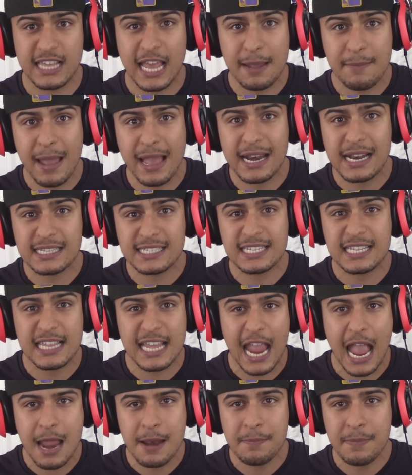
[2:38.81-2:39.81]
They made it to
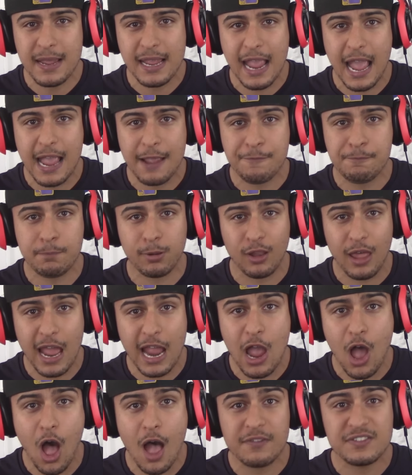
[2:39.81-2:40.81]
the NBA
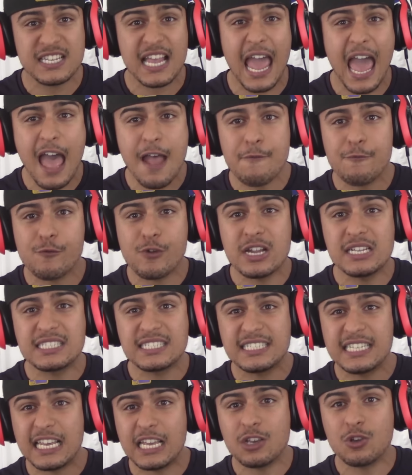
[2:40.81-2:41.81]
playoffs every
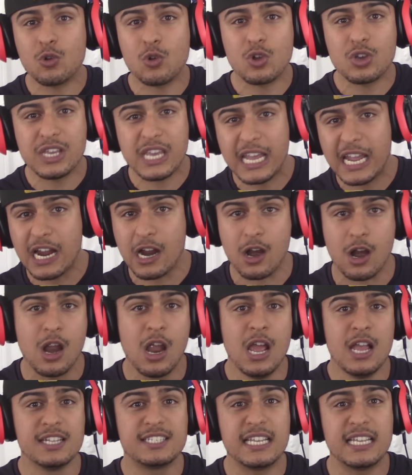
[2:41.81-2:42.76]
single year